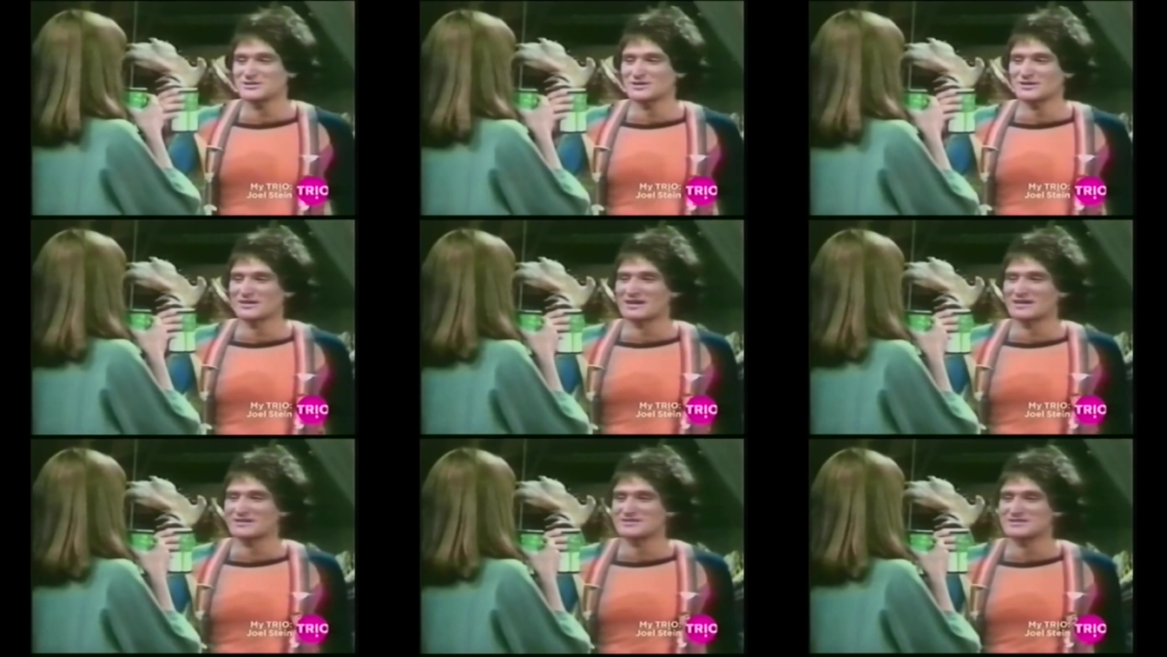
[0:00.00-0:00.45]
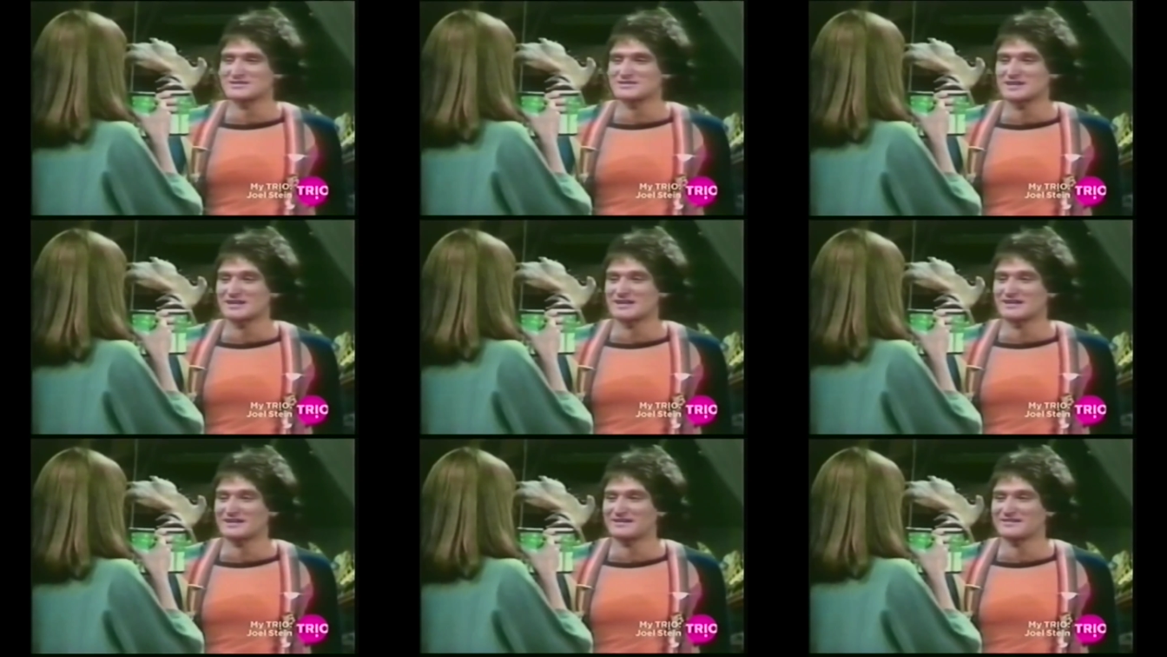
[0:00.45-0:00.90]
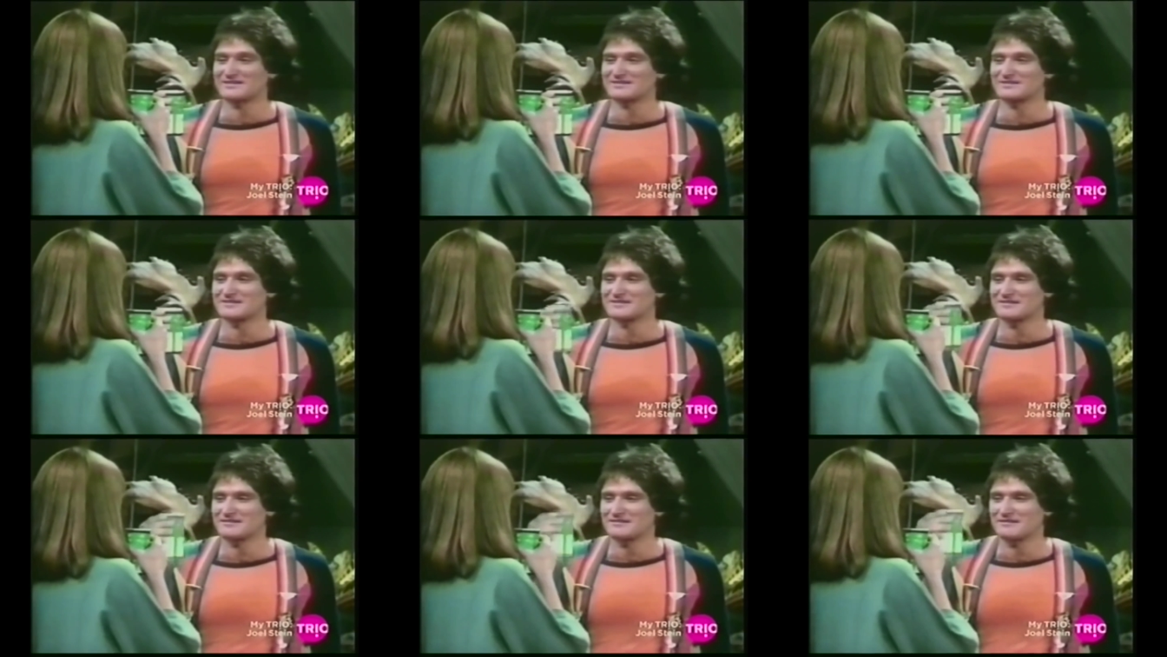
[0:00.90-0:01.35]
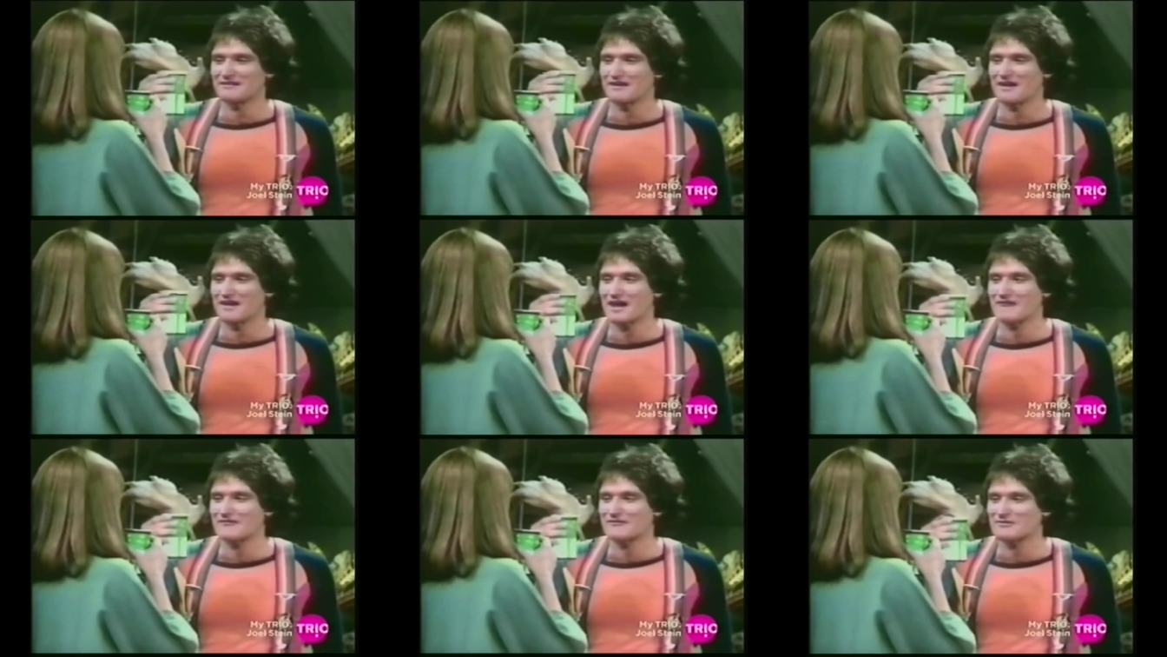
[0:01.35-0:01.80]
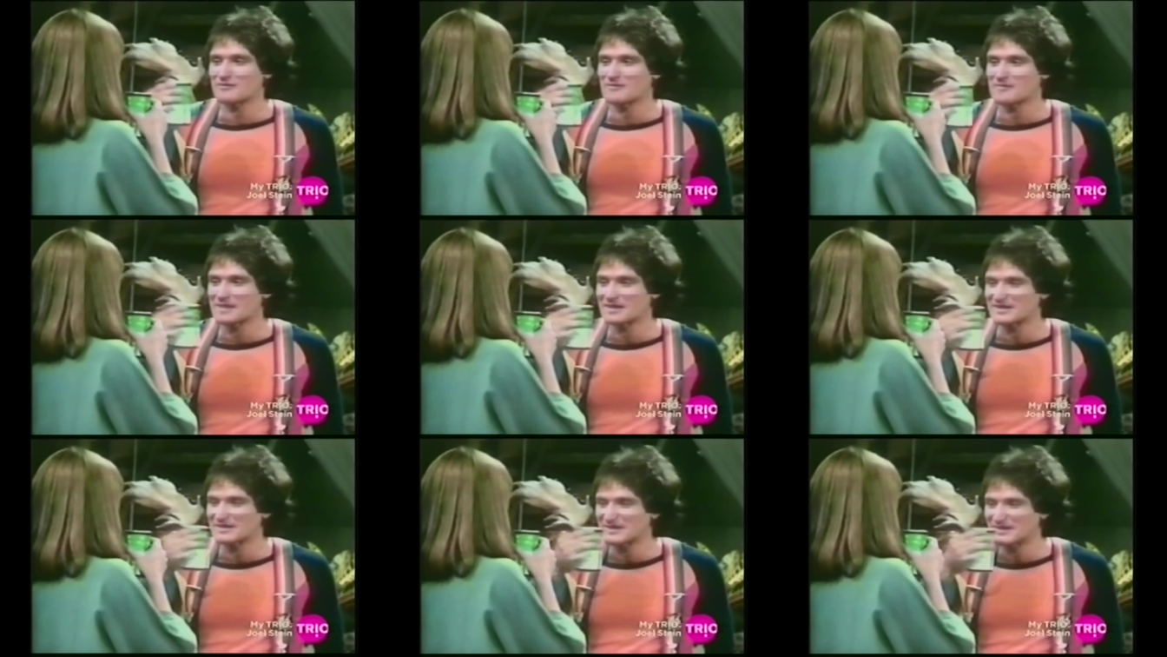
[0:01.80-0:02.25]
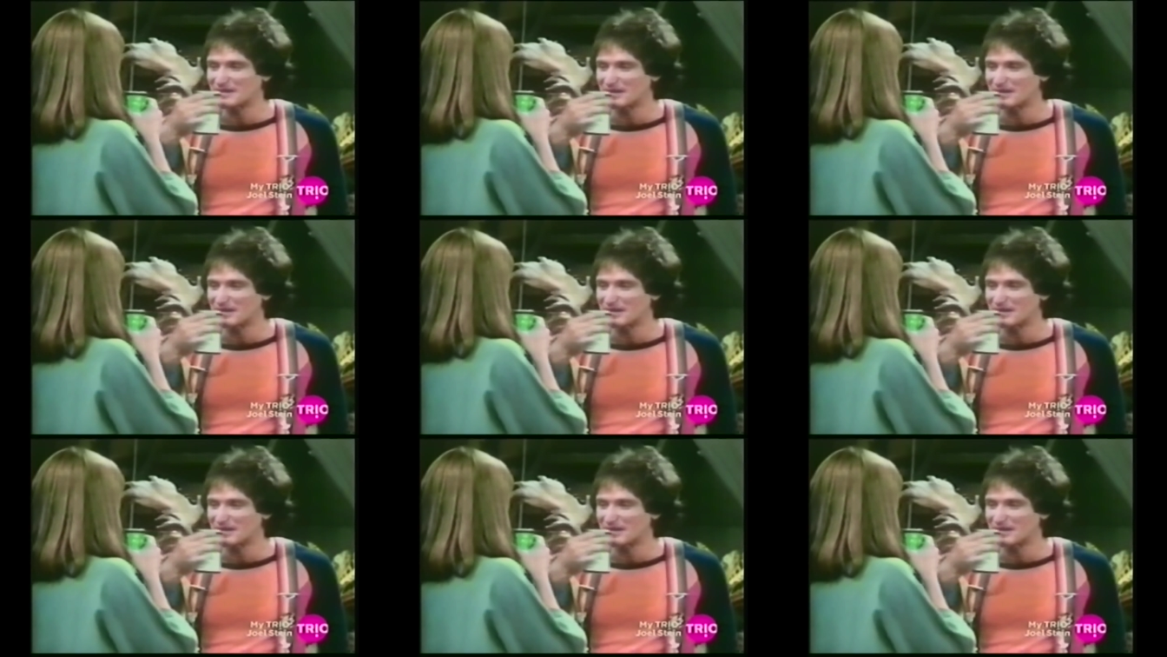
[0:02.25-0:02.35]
to the nicest alien I've ever met.